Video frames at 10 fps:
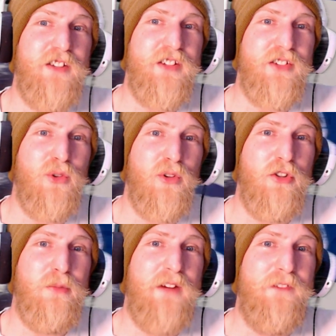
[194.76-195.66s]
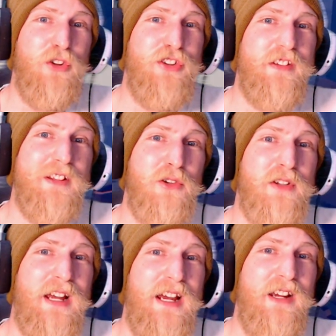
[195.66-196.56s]
in this core loop, I first have to look at
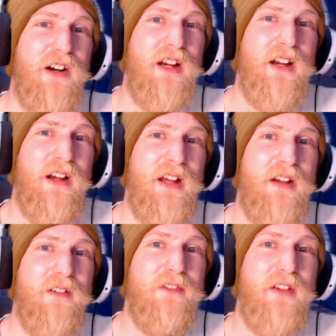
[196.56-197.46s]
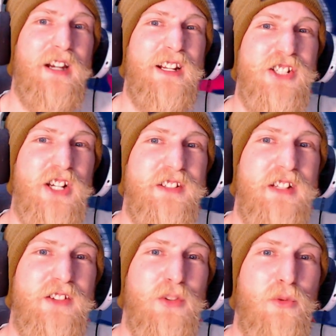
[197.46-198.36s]
the AI I have, and adjust
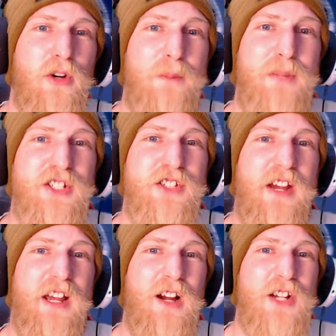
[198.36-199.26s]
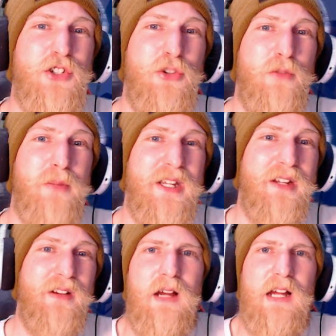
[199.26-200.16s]
it into what I picture the AI should be.
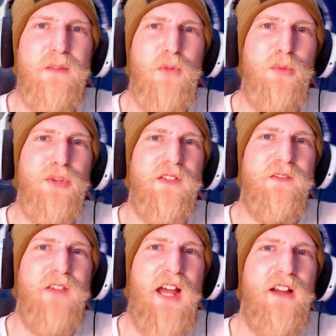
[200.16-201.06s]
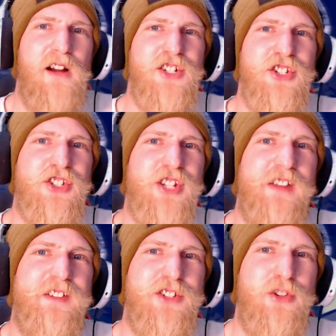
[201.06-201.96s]
At the moment, the AI just
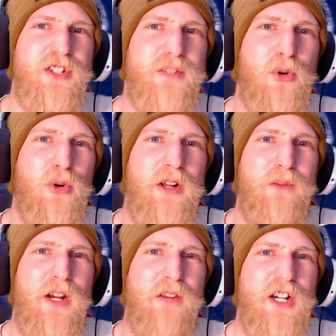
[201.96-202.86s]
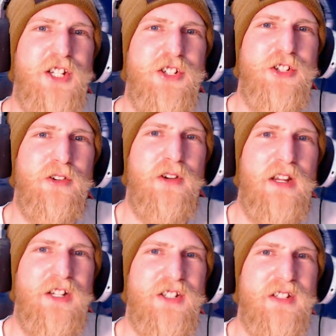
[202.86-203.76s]
chases you at spawn, and when he reaches you,
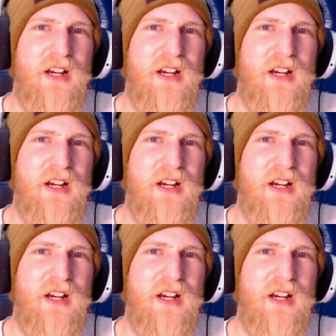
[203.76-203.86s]
he just,